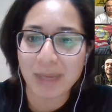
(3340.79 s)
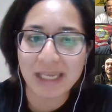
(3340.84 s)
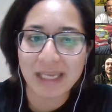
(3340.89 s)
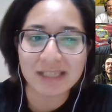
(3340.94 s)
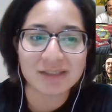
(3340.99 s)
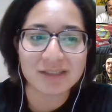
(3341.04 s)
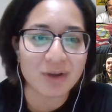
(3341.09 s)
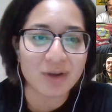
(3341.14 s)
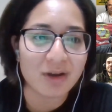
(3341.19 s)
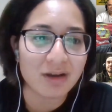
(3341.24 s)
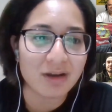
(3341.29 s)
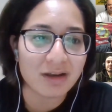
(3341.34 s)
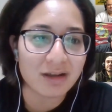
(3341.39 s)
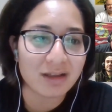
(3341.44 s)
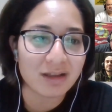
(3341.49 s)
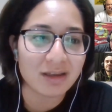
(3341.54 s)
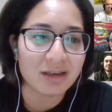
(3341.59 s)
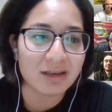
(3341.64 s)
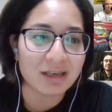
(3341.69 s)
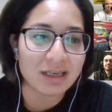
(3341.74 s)
based
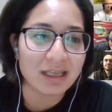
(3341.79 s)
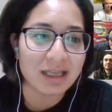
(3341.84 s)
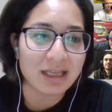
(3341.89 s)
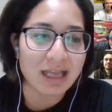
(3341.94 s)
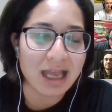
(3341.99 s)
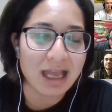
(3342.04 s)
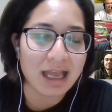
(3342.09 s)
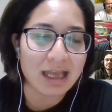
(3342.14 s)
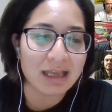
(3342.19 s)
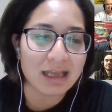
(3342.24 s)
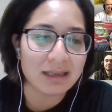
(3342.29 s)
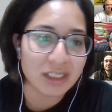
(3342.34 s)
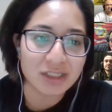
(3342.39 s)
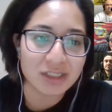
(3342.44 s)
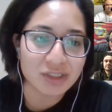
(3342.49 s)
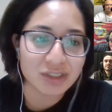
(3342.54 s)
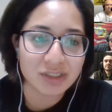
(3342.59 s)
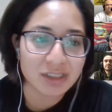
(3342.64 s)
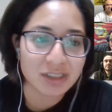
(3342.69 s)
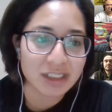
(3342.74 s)
on
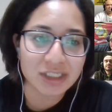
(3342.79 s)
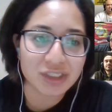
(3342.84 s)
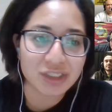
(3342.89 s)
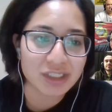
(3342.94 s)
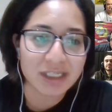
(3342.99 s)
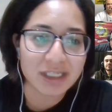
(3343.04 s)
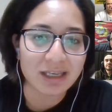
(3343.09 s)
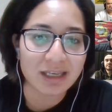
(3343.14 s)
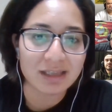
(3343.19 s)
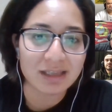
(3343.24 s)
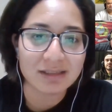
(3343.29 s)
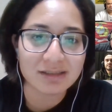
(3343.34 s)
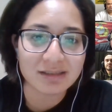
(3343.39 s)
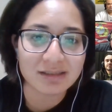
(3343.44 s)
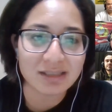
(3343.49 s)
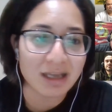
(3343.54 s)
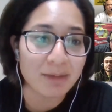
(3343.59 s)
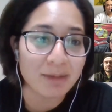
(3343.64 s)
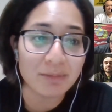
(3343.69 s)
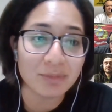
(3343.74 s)
each kid.
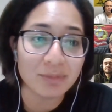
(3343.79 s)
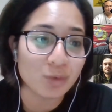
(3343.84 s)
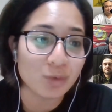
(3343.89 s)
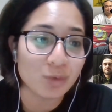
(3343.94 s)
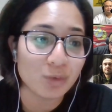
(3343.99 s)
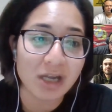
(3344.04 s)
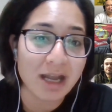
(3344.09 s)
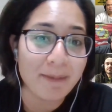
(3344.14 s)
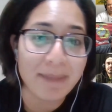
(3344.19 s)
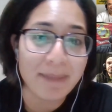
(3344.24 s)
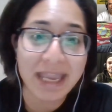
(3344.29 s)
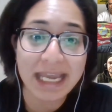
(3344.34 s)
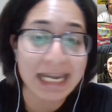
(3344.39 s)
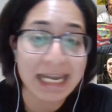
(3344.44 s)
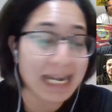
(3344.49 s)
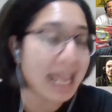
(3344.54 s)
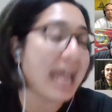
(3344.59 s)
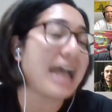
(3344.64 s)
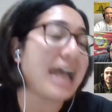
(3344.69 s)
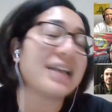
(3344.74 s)
Some will come in
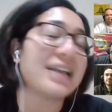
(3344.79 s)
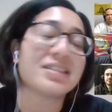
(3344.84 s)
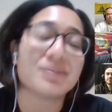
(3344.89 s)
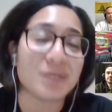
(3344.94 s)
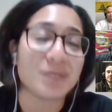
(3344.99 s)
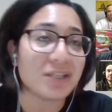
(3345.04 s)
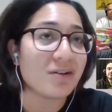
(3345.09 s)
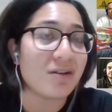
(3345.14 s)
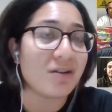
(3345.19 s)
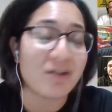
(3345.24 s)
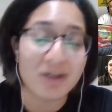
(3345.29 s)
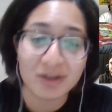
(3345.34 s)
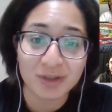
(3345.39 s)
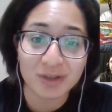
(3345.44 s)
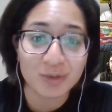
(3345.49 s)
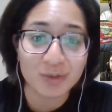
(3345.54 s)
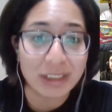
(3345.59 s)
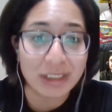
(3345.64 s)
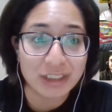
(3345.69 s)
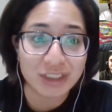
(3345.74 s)
and ask me all
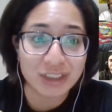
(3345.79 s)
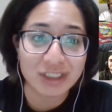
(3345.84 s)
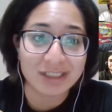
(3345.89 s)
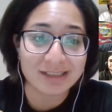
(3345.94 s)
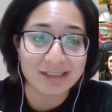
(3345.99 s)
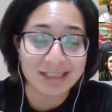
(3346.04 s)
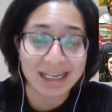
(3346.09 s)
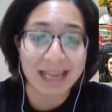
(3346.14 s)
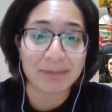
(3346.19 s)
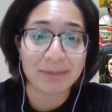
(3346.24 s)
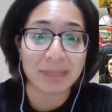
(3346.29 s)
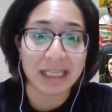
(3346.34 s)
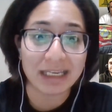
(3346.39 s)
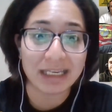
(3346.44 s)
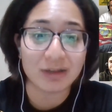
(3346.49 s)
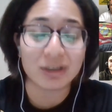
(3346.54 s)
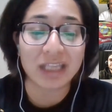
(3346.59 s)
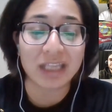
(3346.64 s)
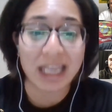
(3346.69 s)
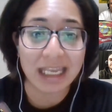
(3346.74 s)
the questions, and I'm
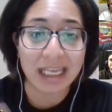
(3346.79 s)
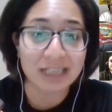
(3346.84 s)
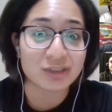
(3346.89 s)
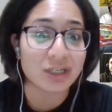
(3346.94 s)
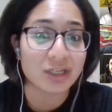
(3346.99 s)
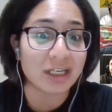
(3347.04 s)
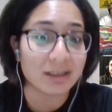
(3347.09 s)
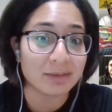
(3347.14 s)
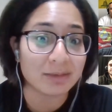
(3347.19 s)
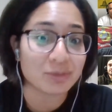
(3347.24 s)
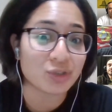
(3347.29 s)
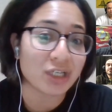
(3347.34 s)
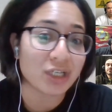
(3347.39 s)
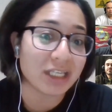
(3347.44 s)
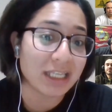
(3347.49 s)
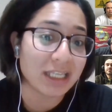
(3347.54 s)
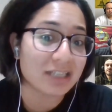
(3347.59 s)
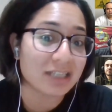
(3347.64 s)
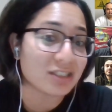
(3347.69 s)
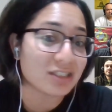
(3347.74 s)
like, okay, I'm
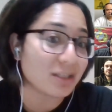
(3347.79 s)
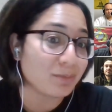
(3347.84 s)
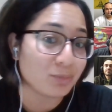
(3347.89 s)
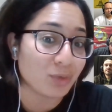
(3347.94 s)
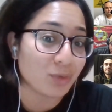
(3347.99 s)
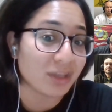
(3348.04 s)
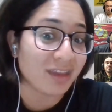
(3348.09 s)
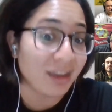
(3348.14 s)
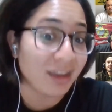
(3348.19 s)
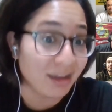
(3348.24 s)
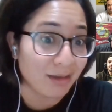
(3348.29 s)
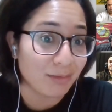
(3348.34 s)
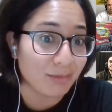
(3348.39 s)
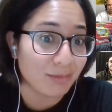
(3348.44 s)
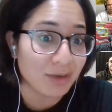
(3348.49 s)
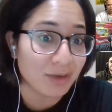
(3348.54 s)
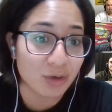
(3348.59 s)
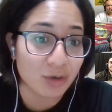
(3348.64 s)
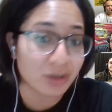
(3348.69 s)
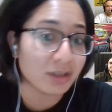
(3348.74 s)
trying to catch up with
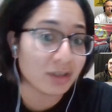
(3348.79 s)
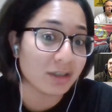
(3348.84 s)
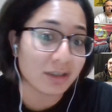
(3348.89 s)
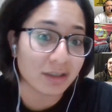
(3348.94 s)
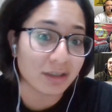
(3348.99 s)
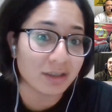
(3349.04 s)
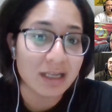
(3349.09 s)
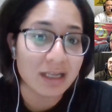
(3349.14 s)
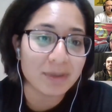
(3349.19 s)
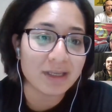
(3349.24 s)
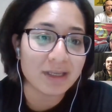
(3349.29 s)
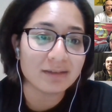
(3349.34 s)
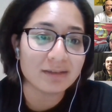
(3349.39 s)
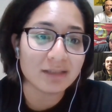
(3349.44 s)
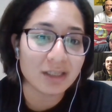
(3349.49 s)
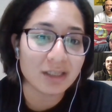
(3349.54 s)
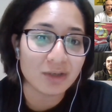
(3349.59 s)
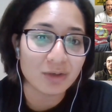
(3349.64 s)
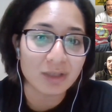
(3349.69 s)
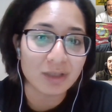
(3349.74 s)
him or her. But
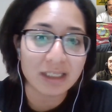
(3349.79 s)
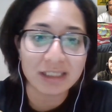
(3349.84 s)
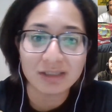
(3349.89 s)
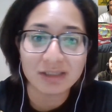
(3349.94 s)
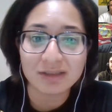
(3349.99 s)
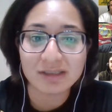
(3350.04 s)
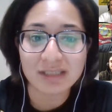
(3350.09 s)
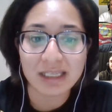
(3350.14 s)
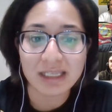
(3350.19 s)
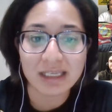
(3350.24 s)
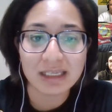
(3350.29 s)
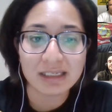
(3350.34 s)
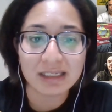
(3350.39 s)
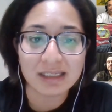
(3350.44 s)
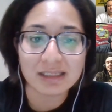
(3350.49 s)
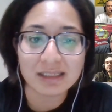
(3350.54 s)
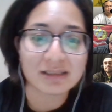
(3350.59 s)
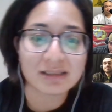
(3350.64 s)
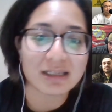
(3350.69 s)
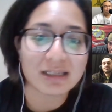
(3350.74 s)
like you
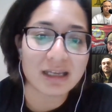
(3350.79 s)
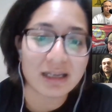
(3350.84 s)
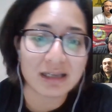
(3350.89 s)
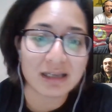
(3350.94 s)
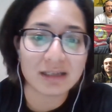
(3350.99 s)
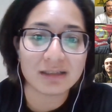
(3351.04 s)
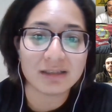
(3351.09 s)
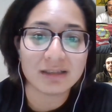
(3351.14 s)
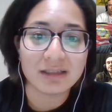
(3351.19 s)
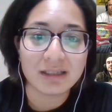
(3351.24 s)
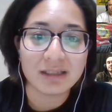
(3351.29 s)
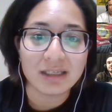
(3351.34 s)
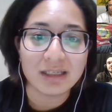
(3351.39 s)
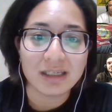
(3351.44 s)
said, it's high